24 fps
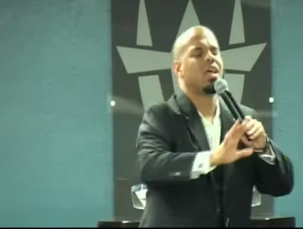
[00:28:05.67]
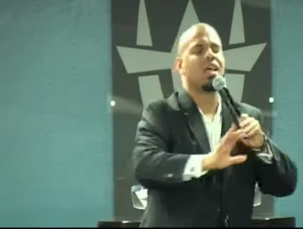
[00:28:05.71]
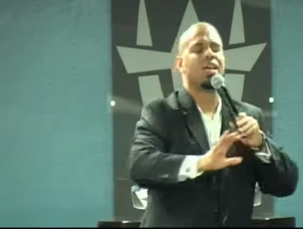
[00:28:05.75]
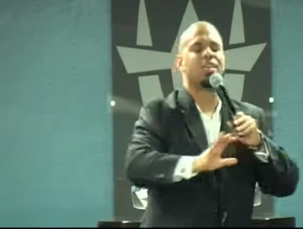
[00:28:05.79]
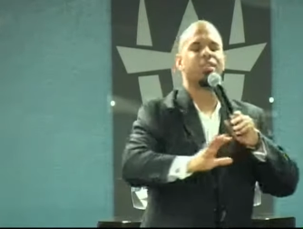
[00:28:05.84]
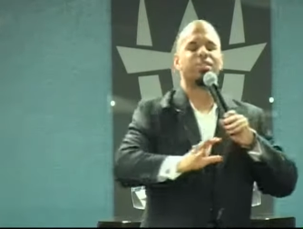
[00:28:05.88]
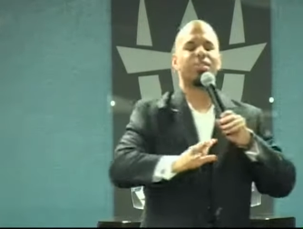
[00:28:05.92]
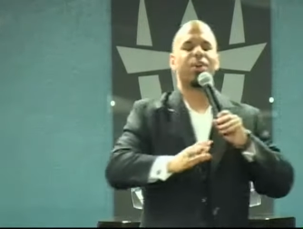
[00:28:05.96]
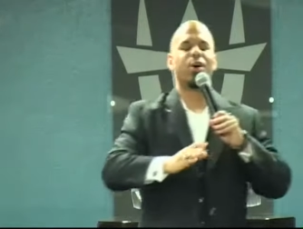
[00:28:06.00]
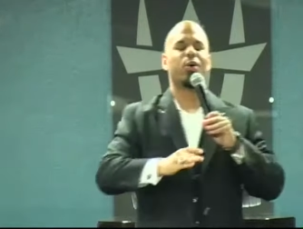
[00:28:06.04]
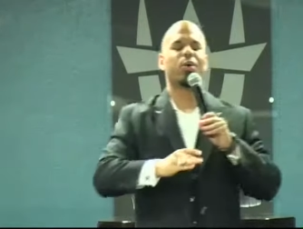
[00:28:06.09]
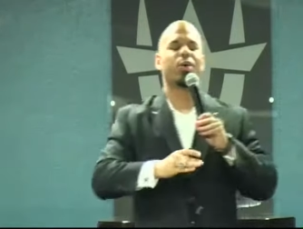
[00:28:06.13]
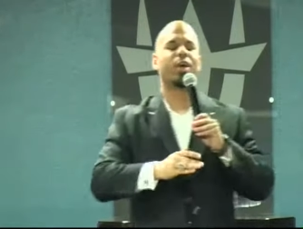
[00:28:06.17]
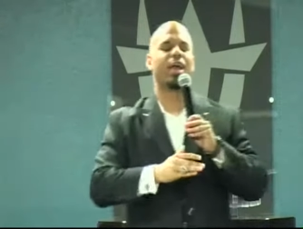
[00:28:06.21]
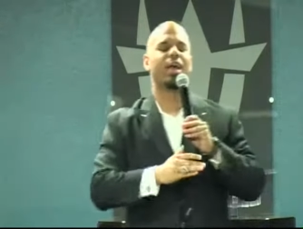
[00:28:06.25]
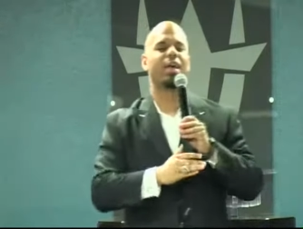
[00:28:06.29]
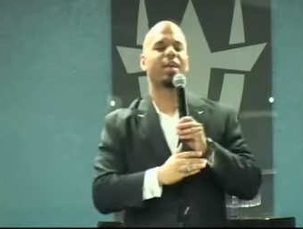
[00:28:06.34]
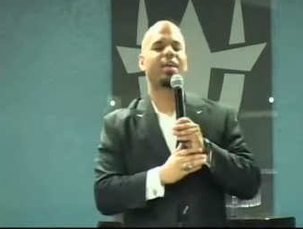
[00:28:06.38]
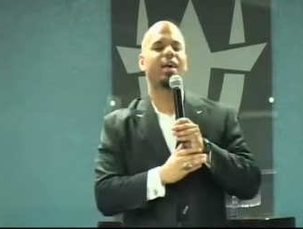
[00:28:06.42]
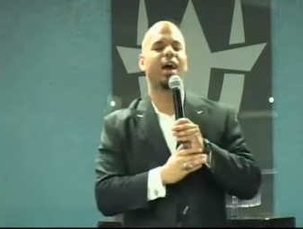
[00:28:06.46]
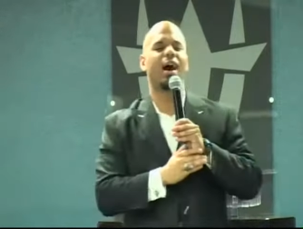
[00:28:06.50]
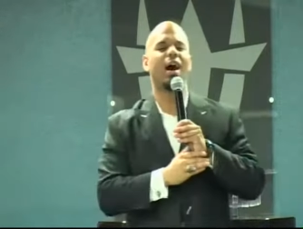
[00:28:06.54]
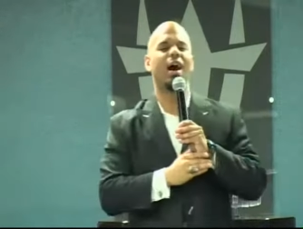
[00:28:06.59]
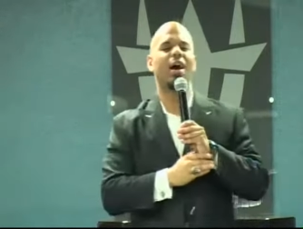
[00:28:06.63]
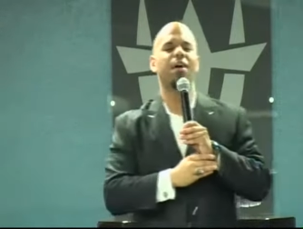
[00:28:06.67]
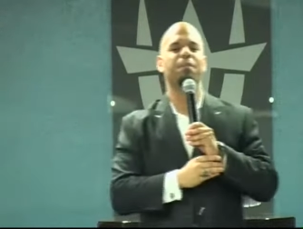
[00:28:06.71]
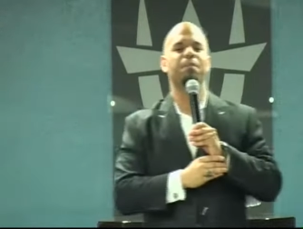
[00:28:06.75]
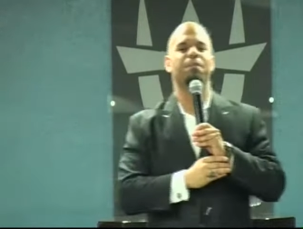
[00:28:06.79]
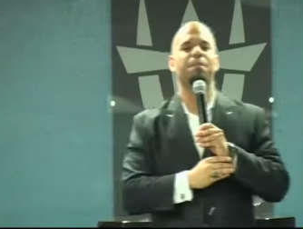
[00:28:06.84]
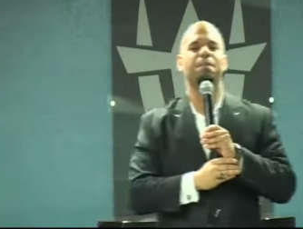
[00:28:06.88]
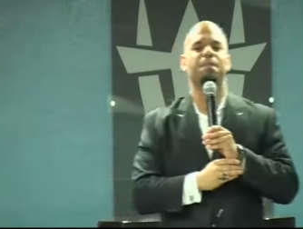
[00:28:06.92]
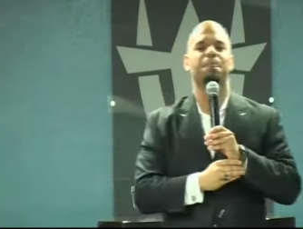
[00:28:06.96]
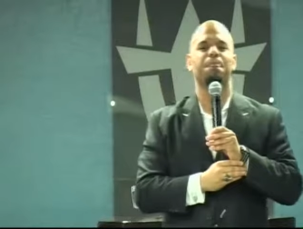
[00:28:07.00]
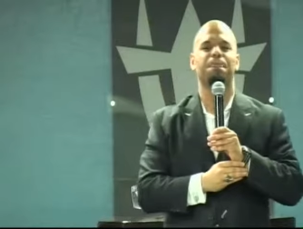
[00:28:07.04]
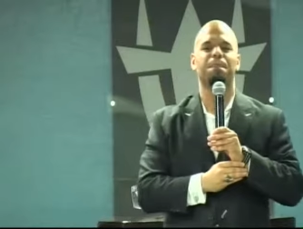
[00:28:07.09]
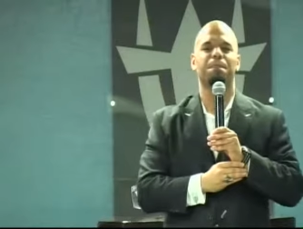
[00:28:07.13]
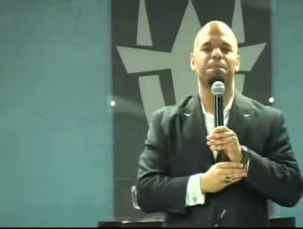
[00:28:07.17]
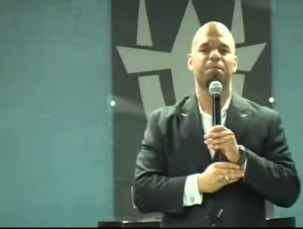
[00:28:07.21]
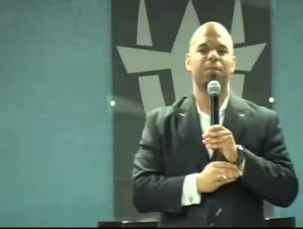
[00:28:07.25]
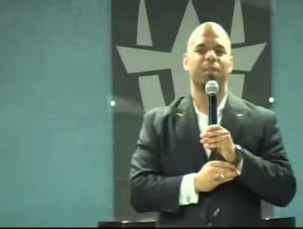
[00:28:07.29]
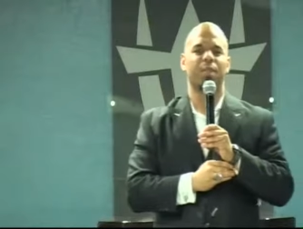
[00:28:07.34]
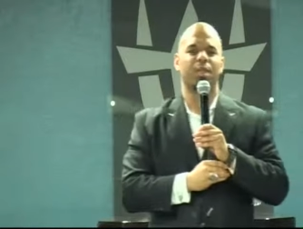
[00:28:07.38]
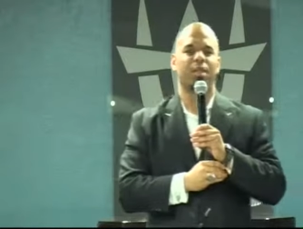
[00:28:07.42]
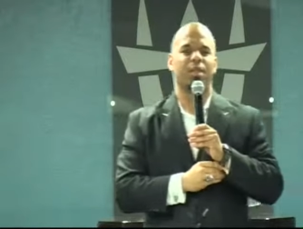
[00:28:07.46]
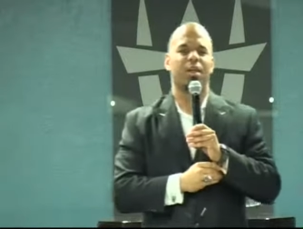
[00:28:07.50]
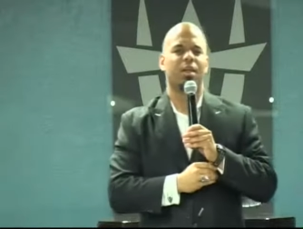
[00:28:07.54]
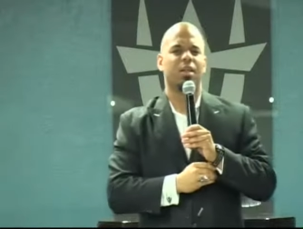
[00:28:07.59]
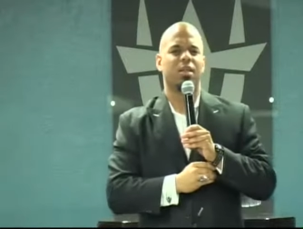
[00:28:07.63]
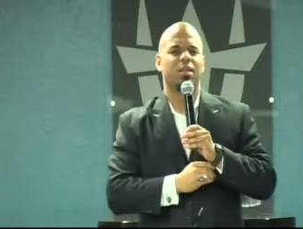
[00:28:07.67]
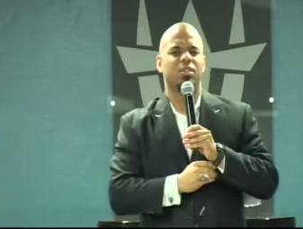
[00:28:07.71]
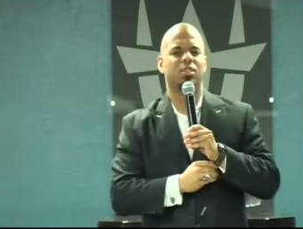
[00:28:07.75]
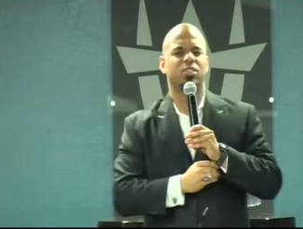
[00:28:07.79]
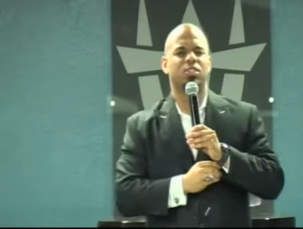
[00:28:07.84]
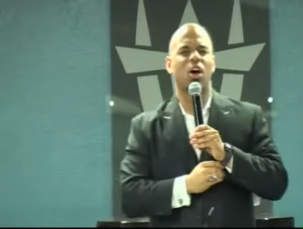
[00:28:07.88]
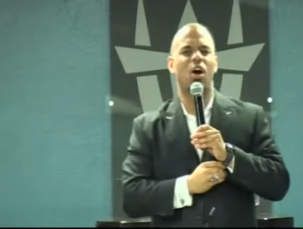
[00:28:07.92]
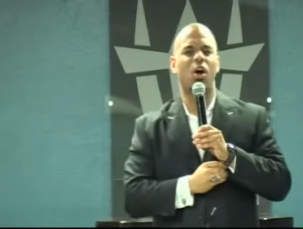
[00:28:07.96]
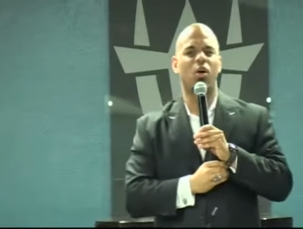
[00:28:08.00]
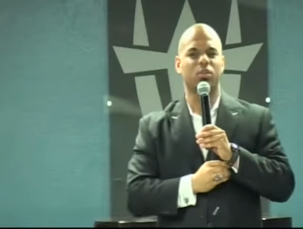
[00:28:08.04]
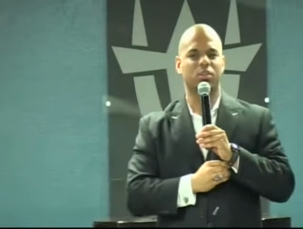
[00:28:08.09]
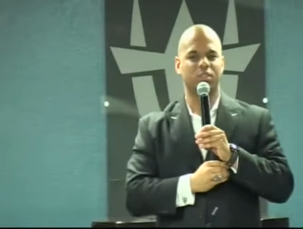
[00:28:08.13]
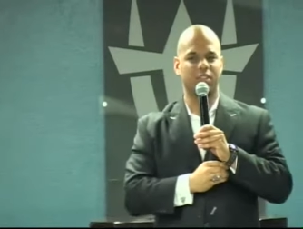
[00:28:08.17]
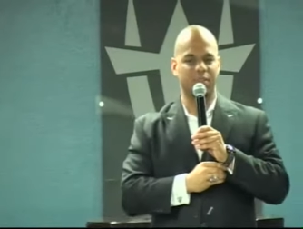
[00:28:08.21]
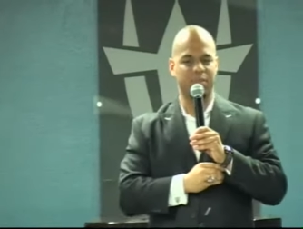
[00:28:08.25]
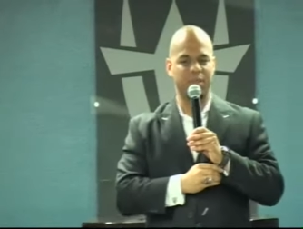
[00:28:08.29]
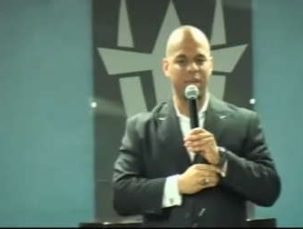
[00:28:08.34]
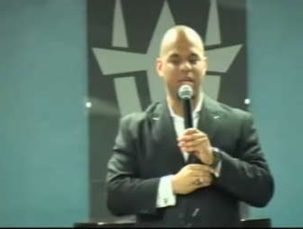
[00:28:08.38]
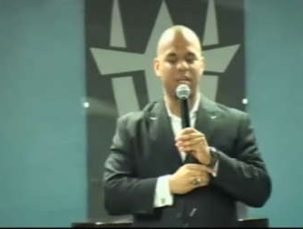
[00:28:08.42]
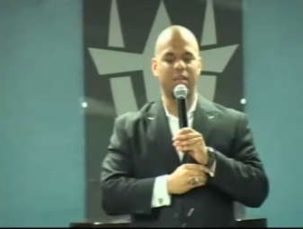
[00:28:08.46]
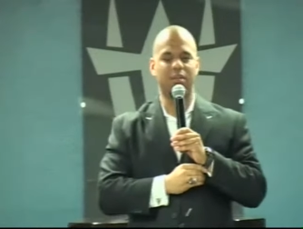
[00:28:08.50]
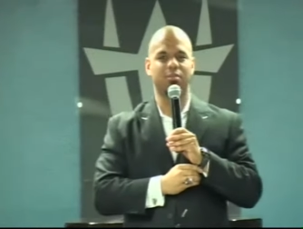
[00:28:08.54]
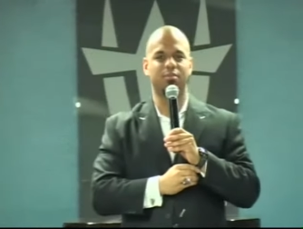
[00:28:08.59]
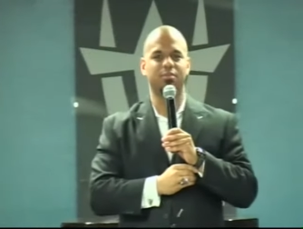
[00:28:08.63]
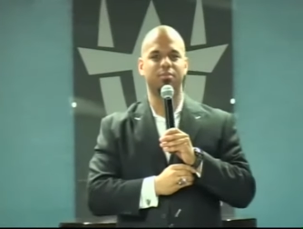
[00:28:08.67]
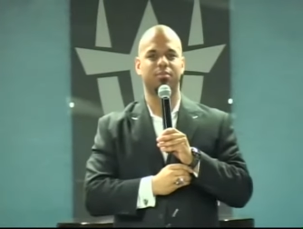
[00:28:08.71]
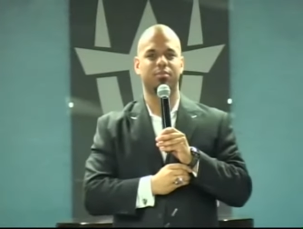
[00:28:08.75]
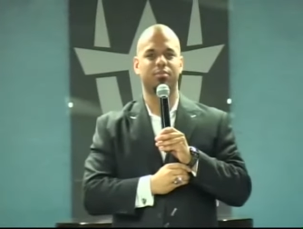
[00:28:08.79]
and say, okay, God, talk to me.